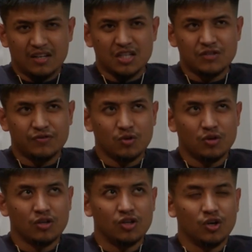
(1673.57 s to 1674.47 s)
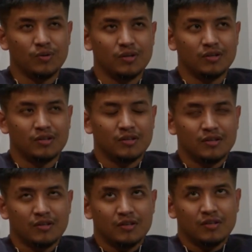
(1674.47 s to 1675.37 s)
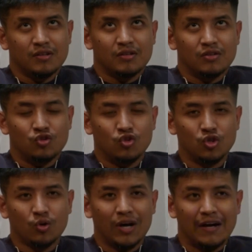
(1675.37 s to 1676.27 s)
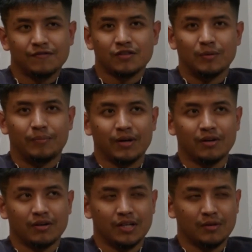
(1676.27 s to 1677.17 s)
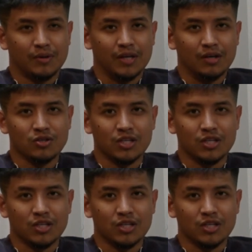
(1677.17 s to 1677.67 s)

does feel good knowing you don't have to depend on anybody else,